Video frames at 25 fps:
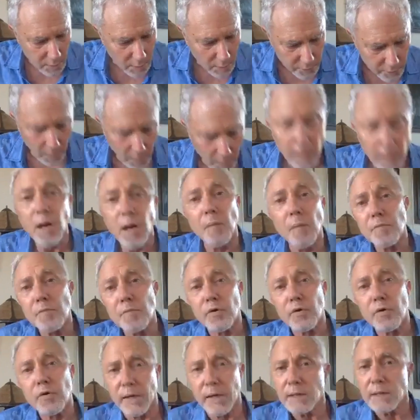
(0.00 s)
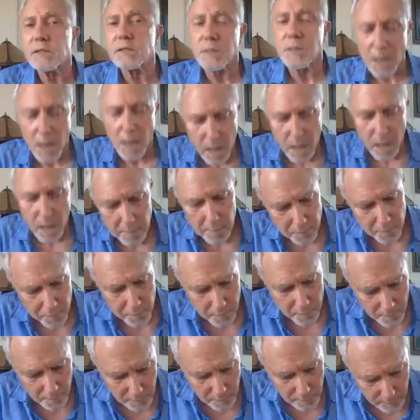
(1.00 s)
the lumbering sky?
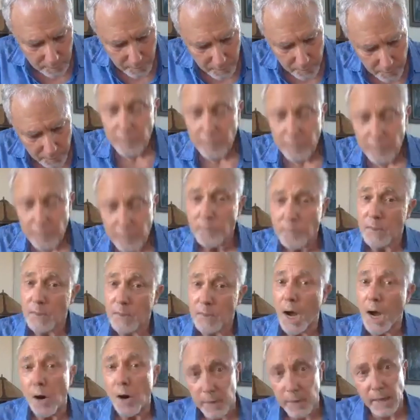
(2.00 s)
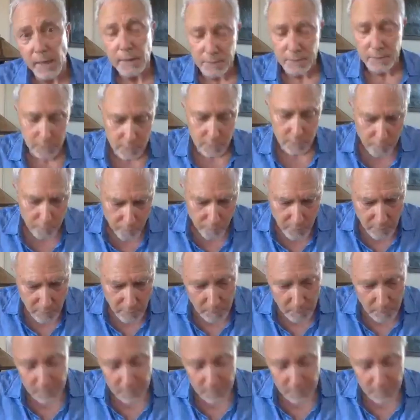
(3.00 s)
Now, yes, but